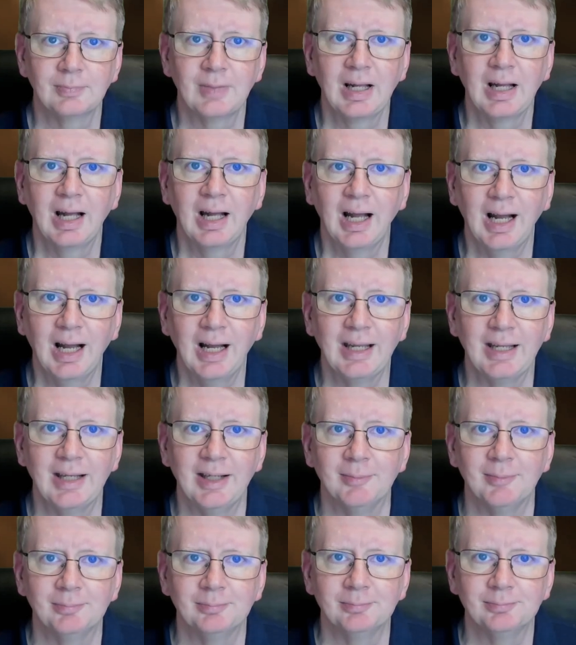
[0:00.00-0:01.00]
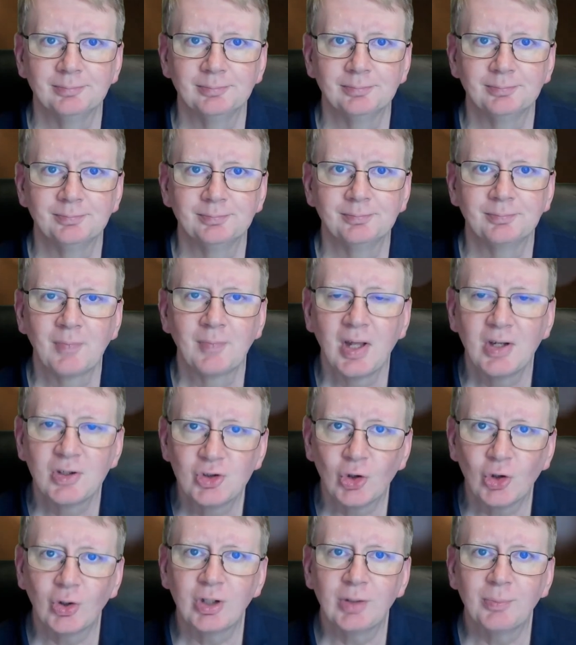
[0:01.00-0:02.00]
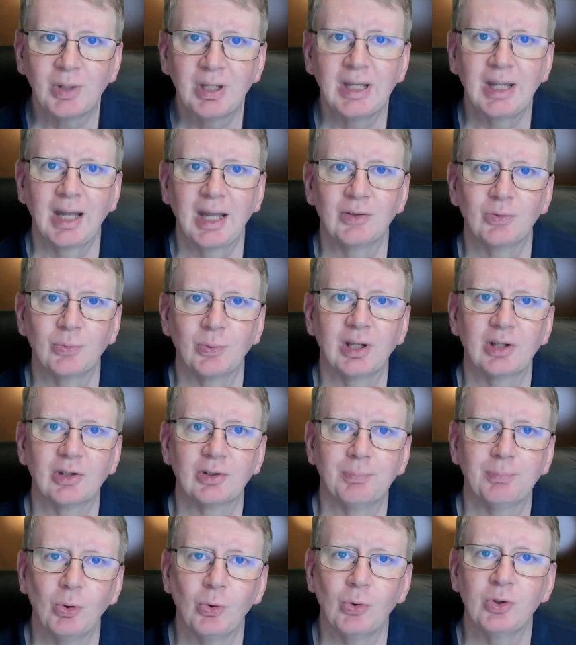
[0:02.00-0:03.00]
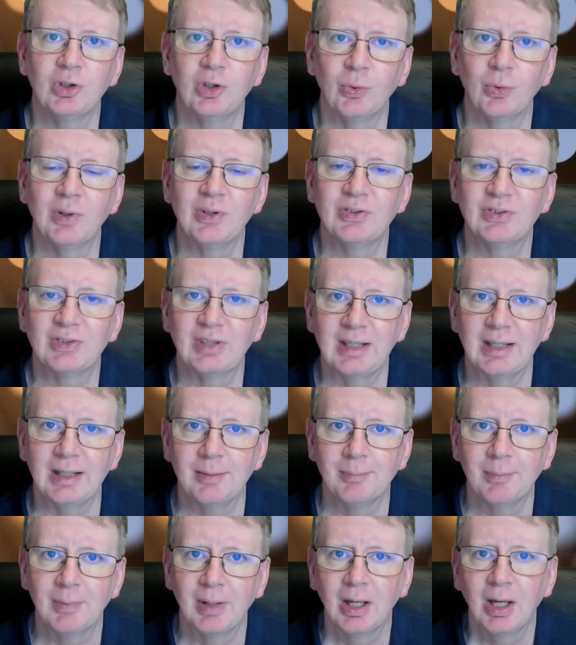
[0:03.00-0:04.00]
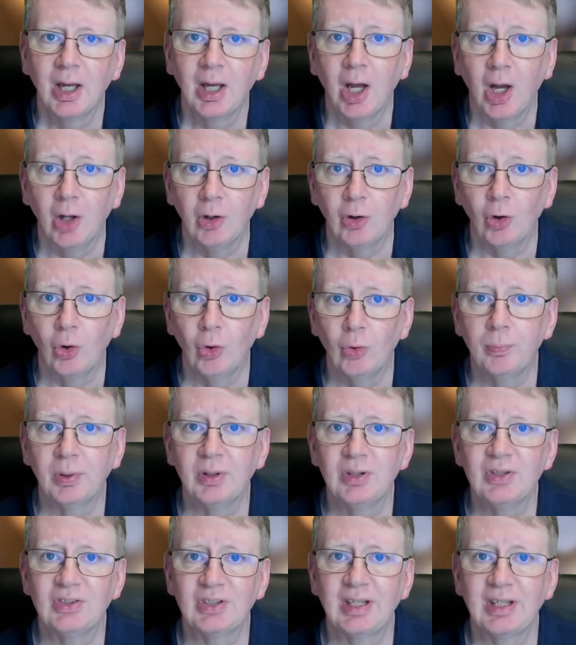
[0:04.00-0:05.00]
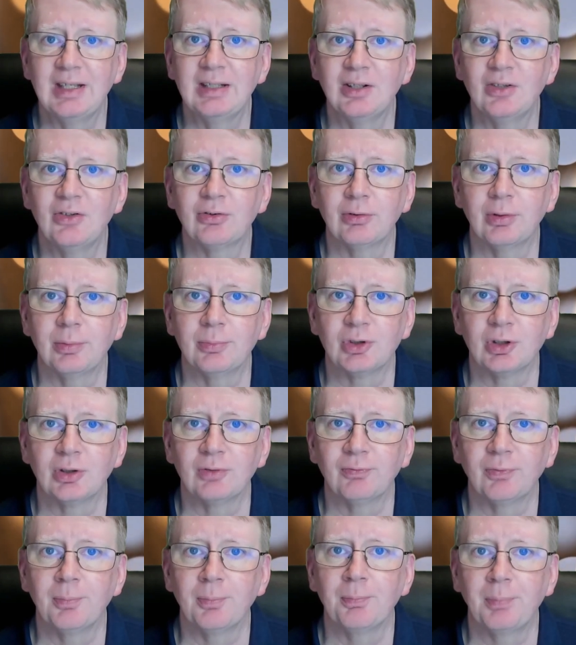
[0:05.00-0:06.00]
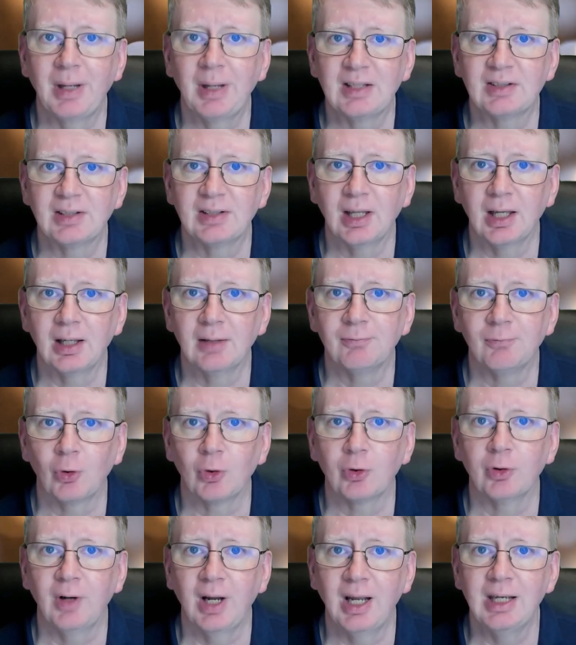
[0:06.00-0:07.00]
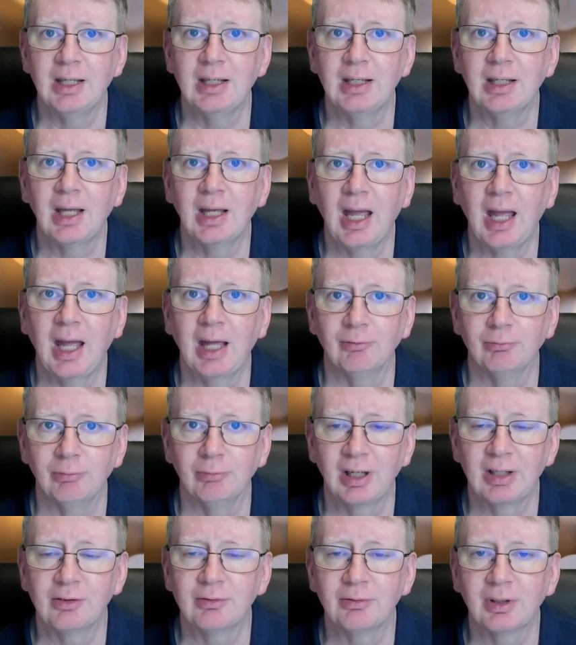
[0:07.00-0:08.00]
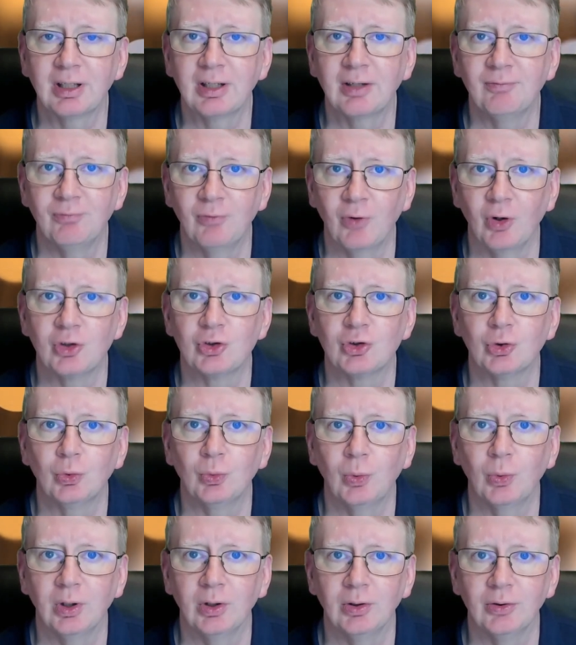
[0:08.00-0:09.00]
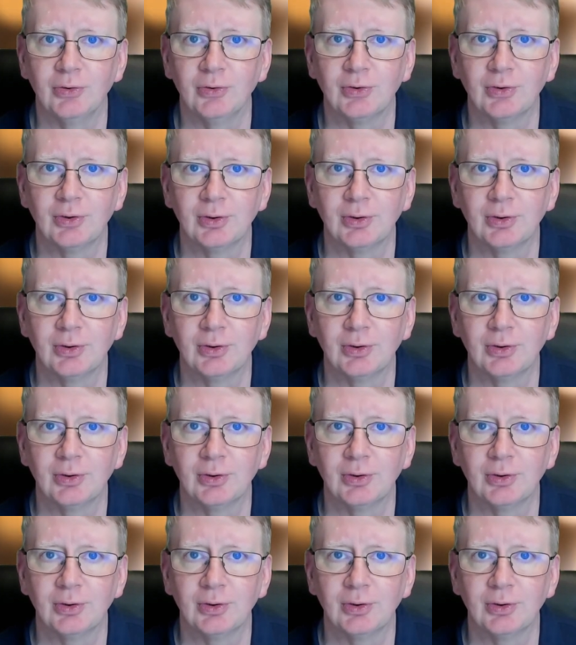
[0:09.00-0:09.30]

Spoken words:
Hi, join me as we explore USD, an open scene description from Pixar for creating and rendering virtual worlds.